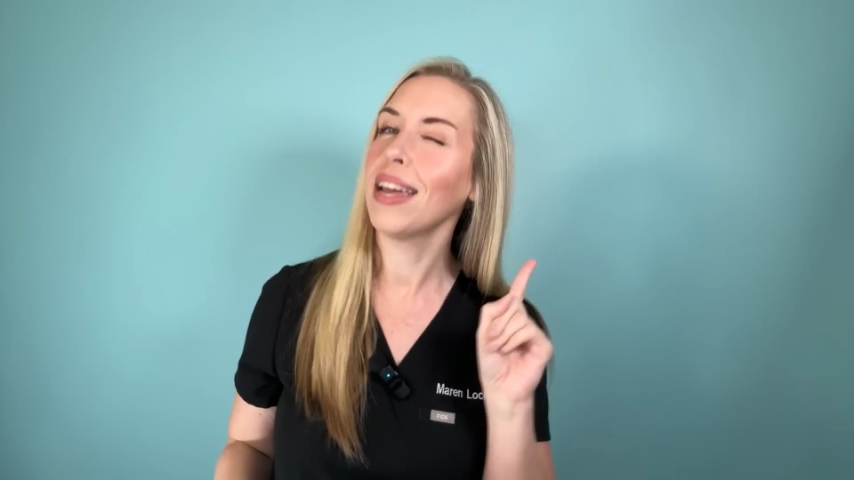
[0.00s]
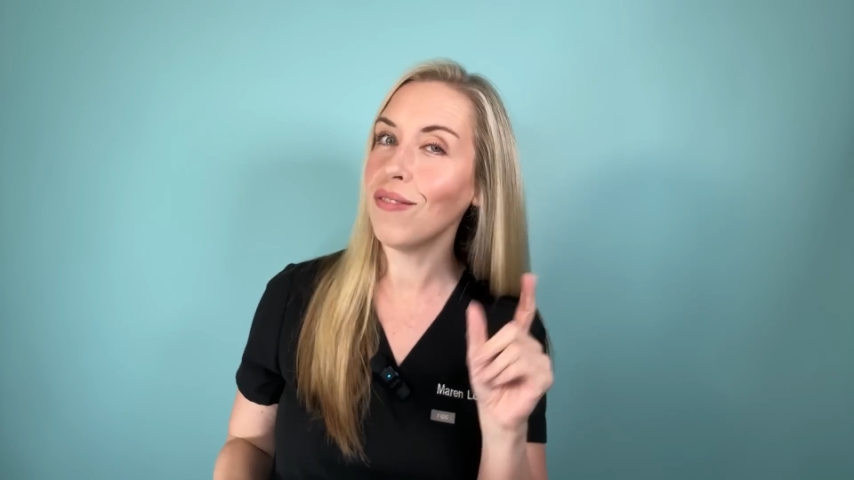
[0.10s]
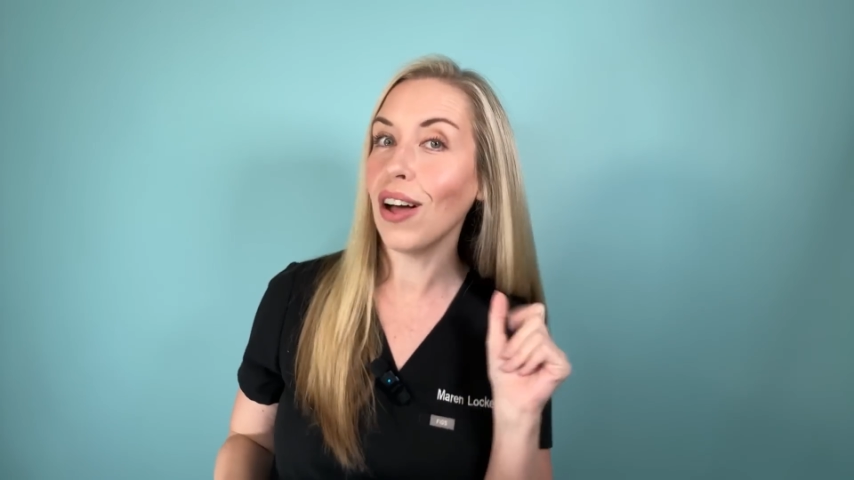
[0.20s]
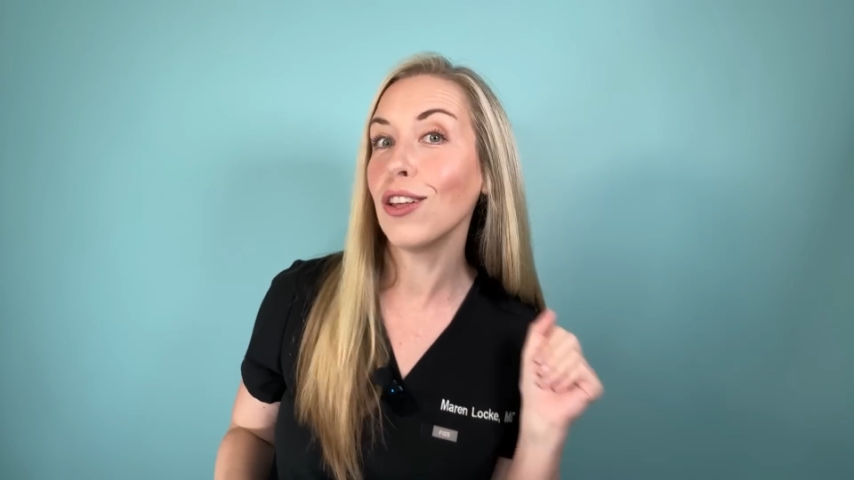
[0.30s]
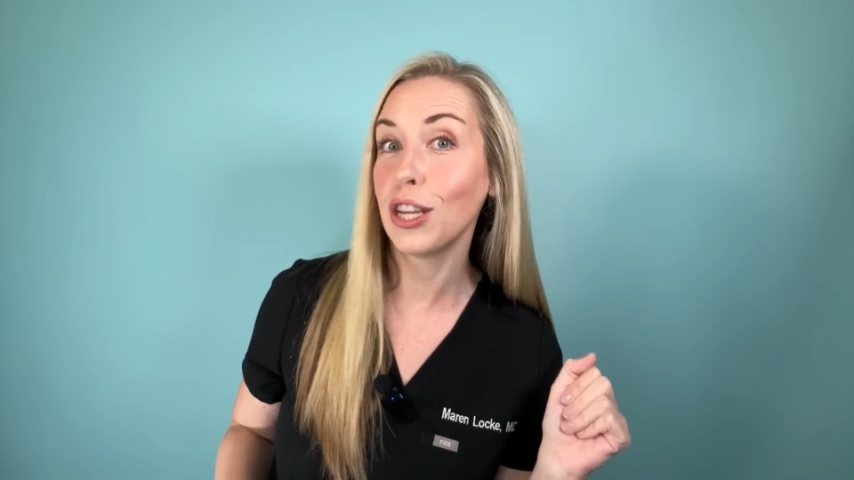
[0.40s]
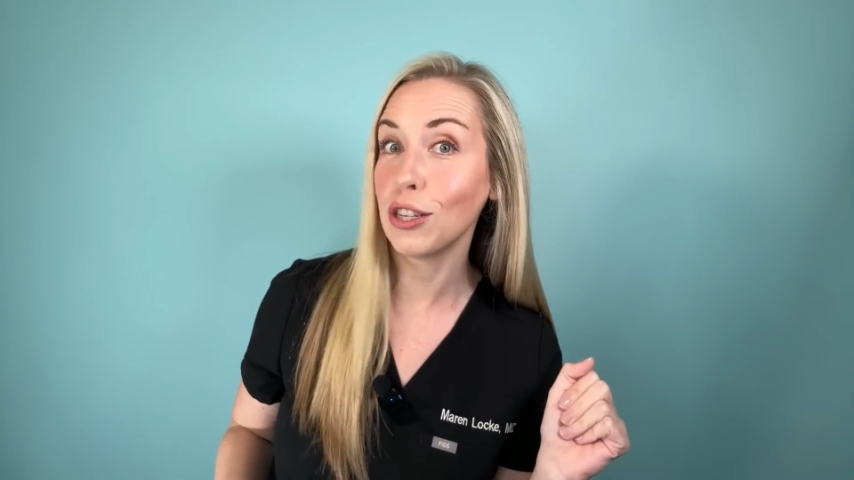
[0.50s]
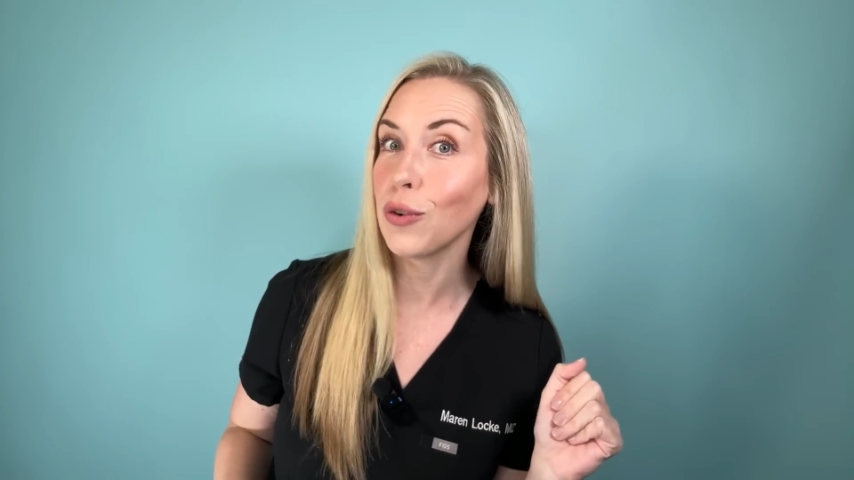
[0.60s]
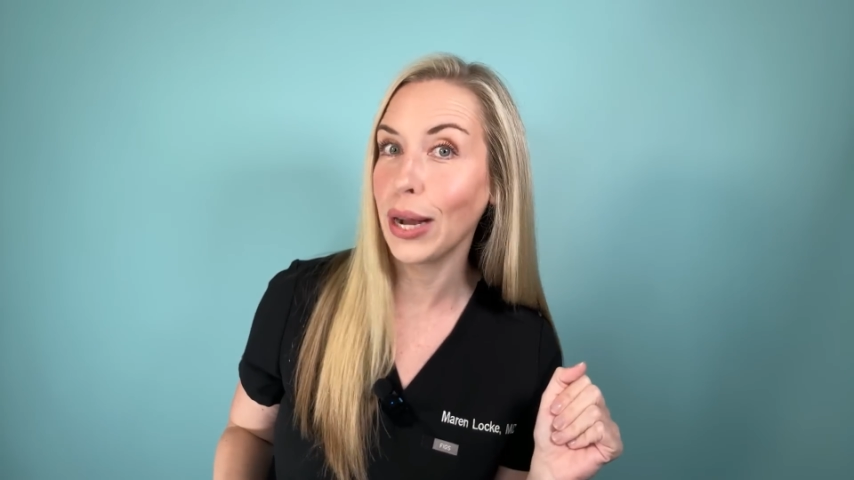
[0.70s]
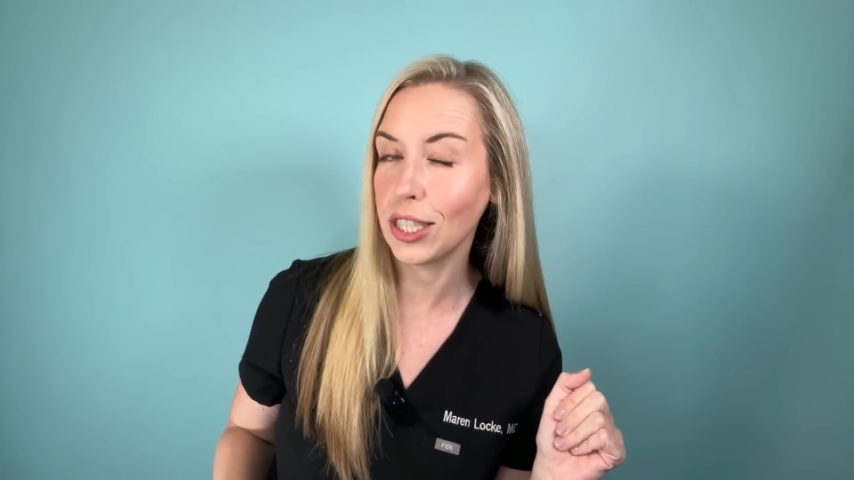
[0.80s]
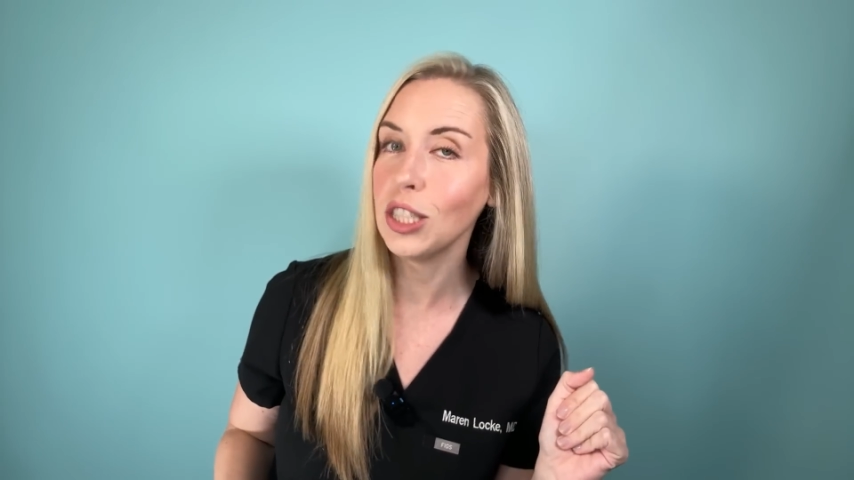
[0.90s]
and follow their
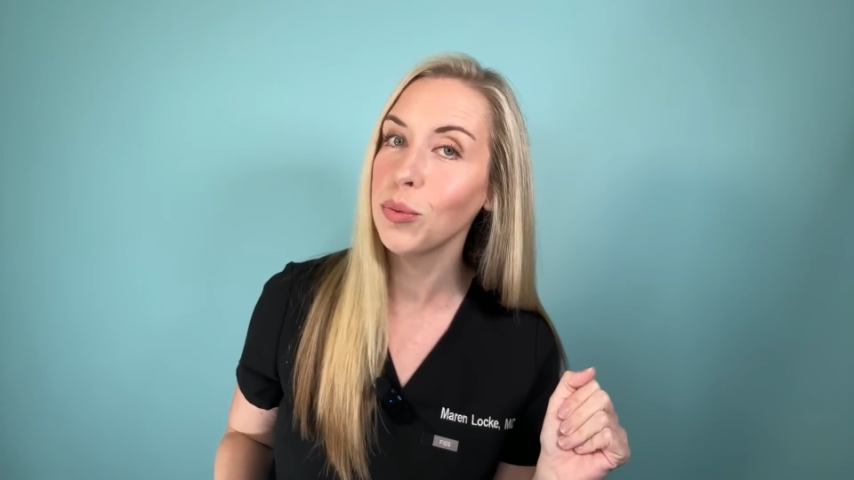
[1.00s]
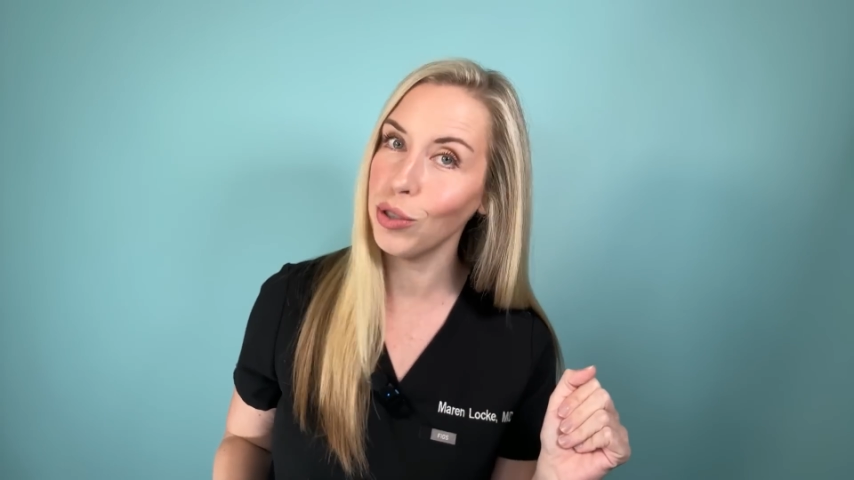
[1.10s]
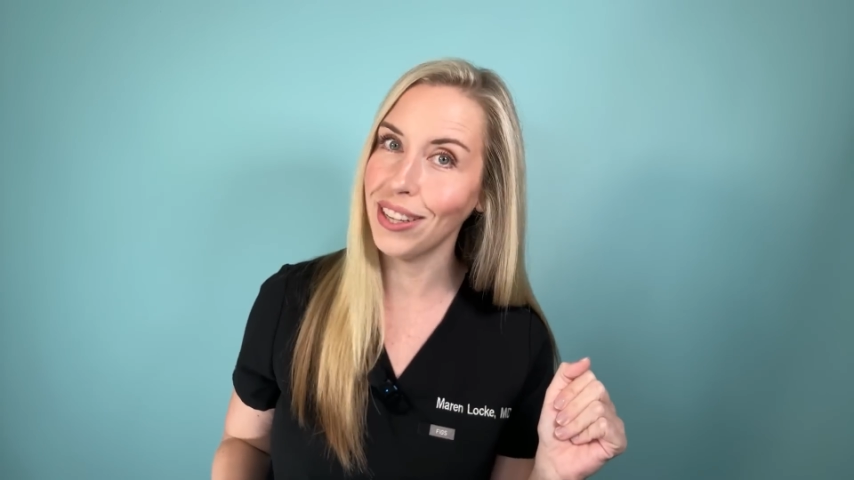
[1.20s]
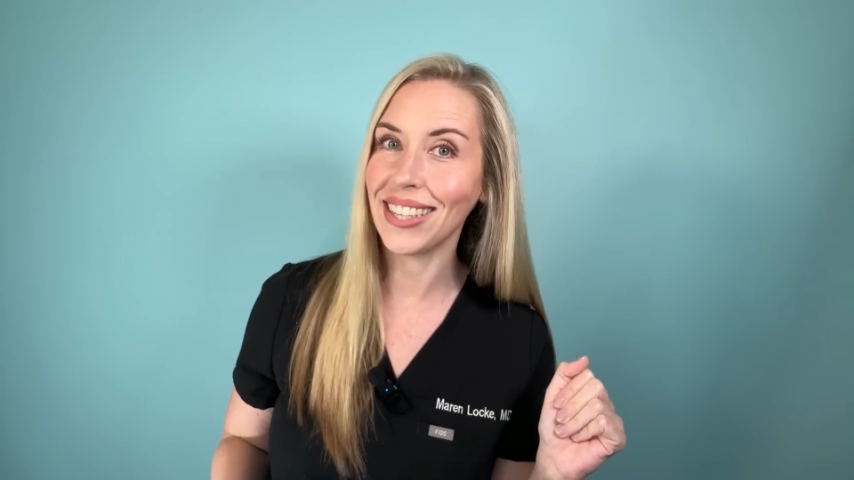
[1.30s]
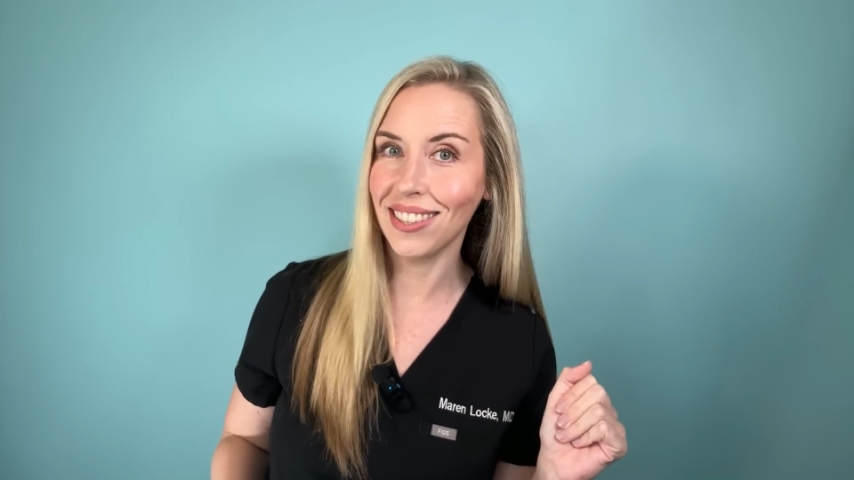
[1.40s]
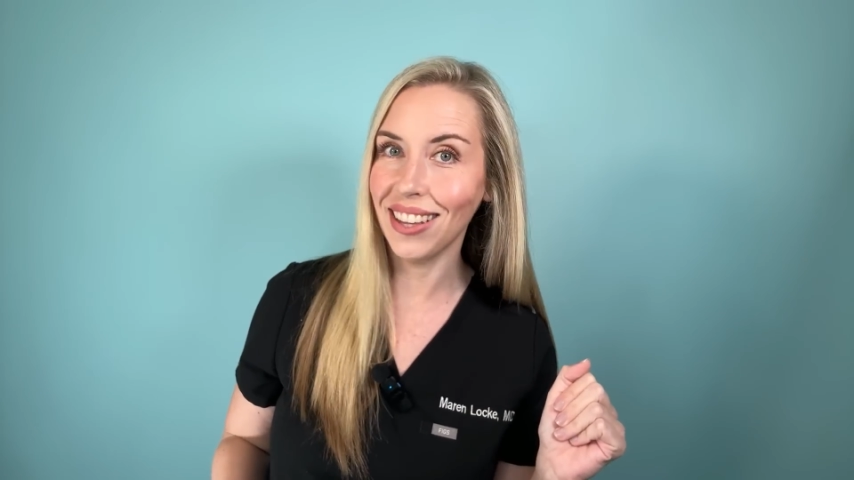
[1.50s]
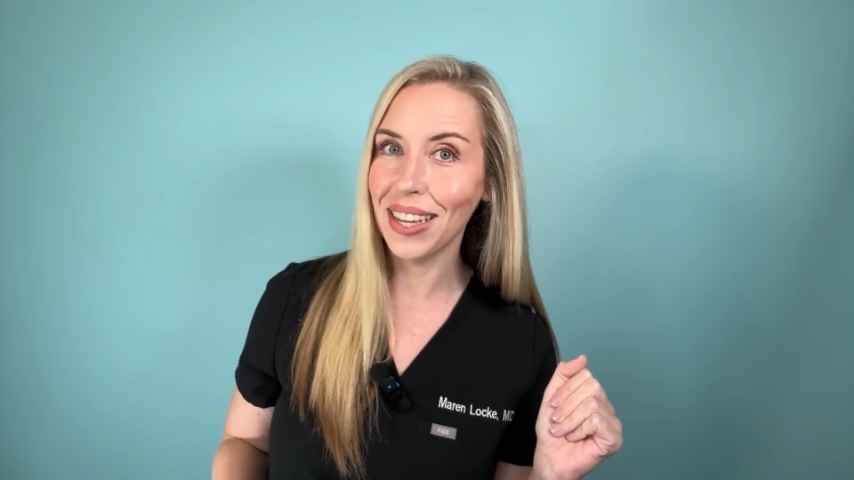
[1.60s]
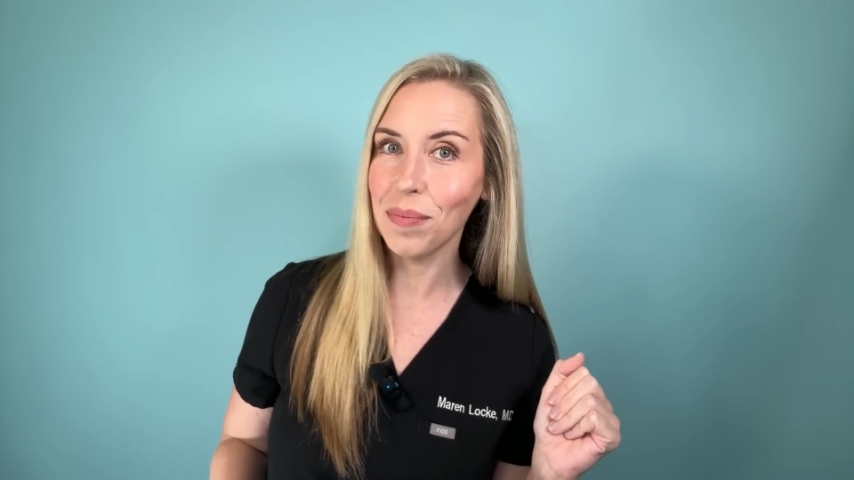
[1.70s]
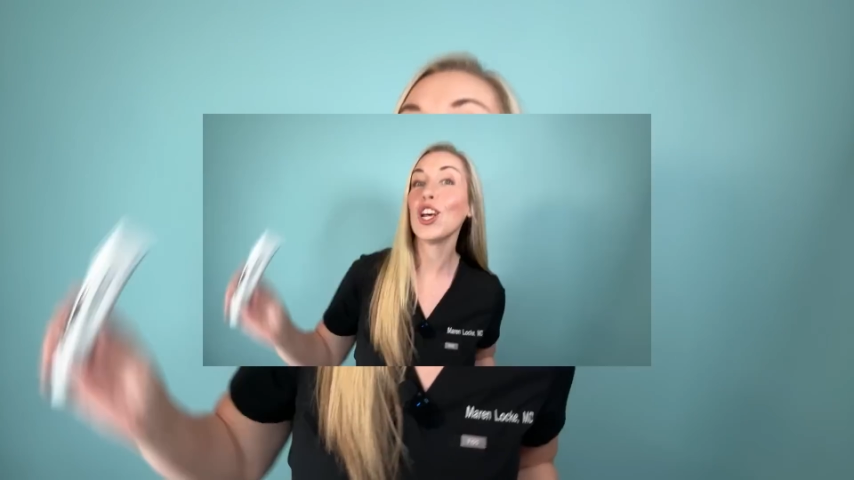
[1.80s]
directions precisely.